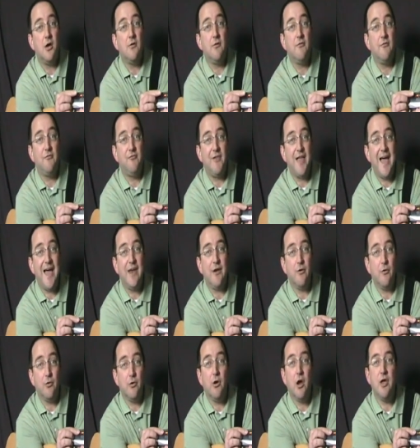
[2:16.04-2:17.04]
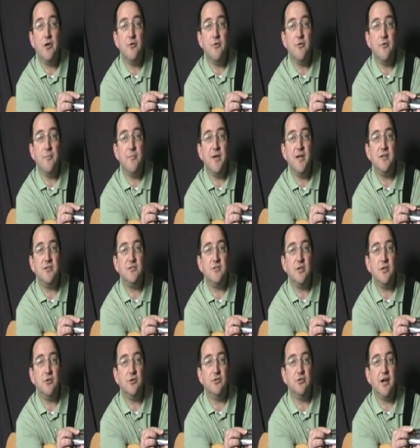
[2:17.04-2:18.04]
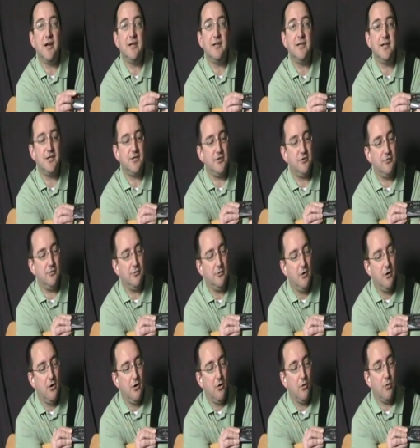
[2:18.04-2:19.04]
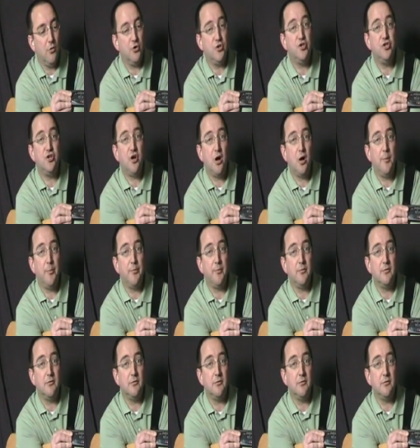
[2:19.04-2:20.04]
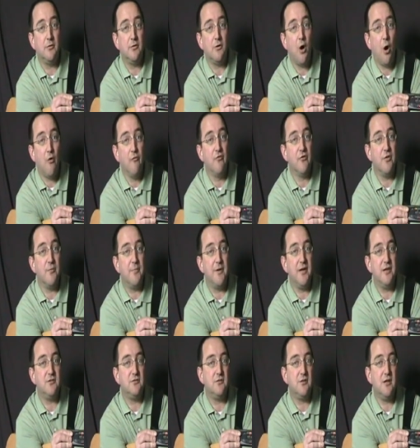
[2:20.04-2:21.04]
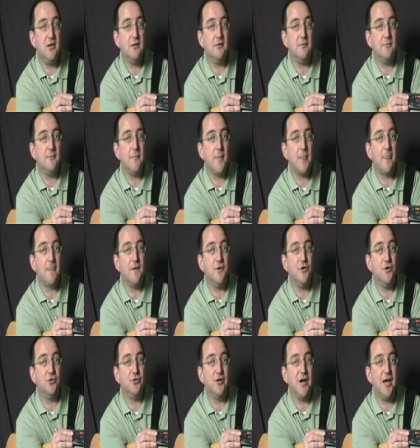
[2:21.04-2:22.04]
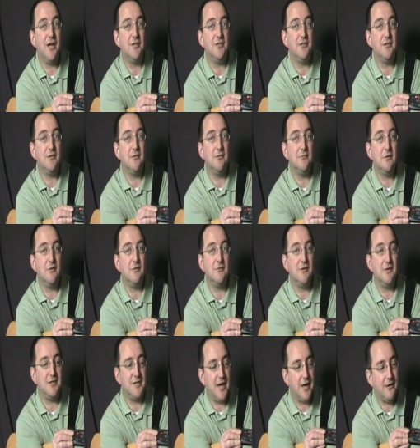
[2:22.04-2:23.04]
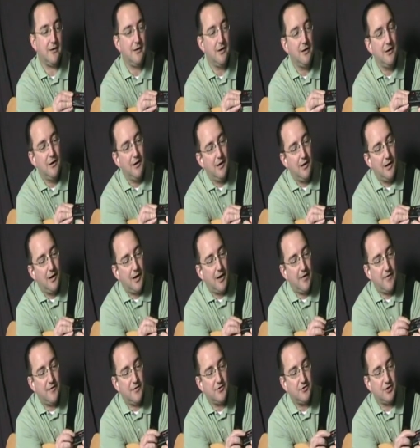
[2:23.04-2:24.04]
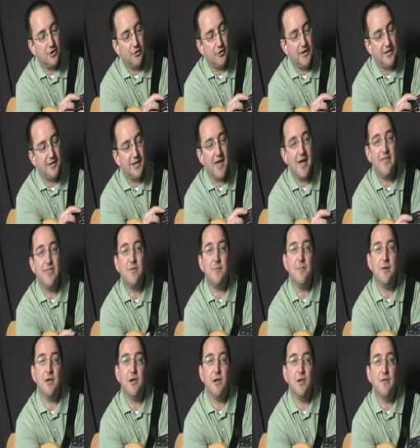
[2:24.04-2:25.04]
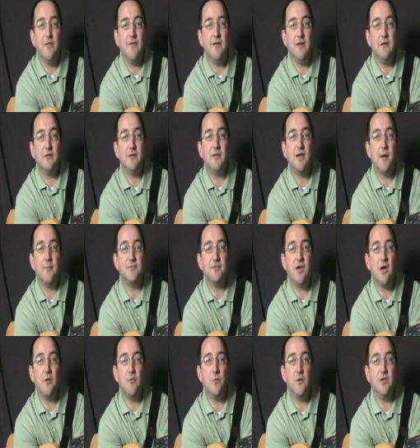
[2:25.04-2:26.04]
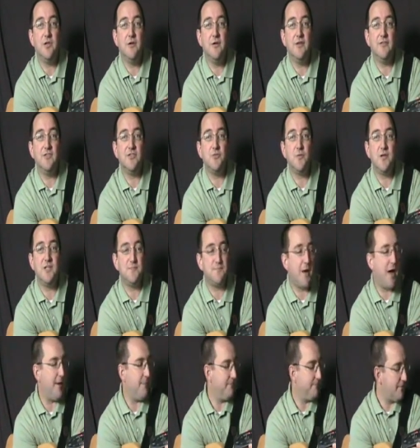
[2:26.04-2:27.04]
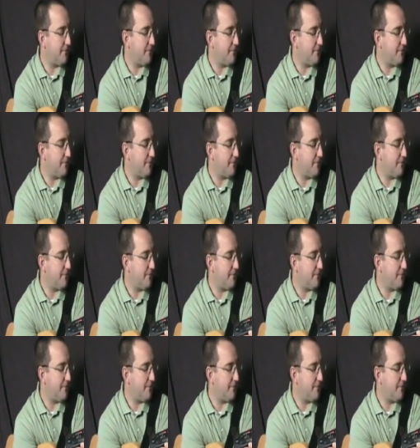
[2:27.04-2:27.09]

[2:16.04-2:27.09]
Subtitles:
flat or under the pitch that you're trying to get to, or sharp over the pitch that you're trying to attain. And there's a green light in the middle that comes on when you hit the sweet spot.